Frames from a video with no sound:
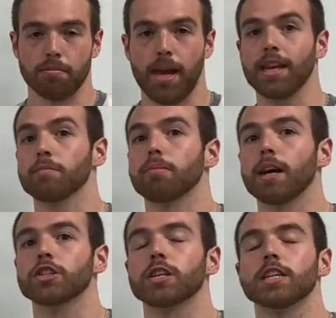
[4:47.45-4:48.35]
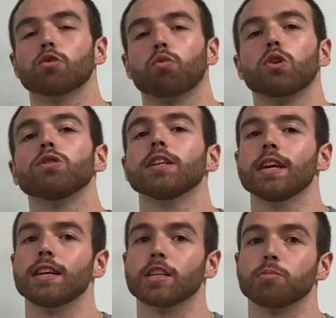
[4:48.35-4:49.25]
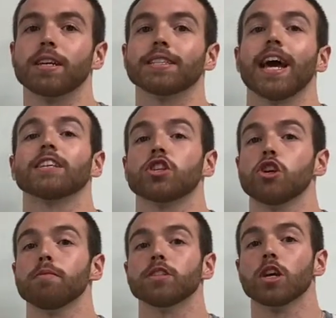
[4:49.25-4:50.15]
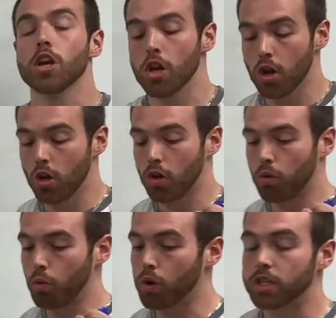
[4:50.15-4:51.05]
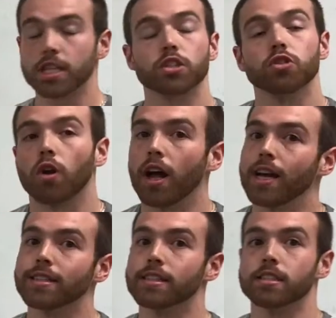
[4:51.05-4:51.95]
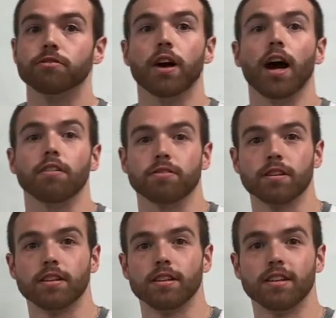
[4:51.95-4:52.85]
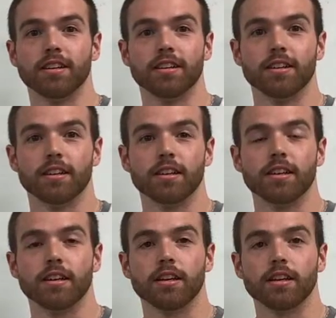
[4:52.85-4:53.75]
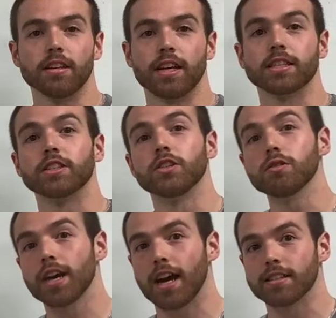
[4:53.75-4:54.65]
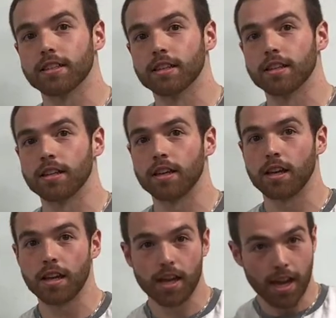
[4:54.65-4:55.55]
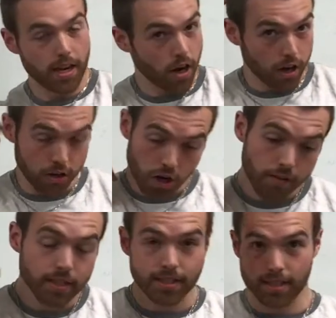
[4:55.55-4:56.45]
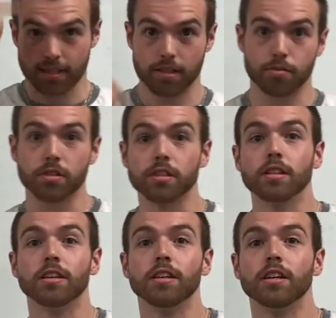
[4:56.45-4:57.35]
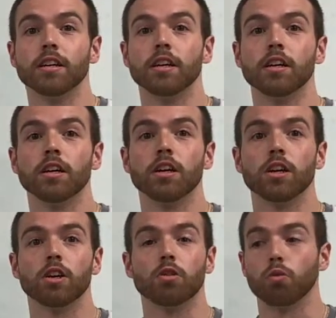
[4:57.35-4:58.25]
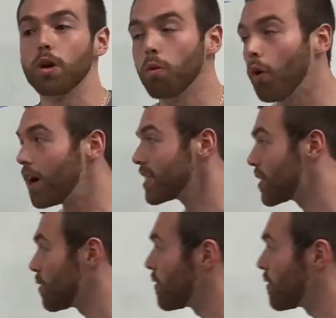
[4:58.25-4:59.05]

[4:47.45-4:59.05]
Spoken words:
Pain and pleasure is rooted in us because as humans, we're just trying to survive. And to do that, in our nervous systems, we want to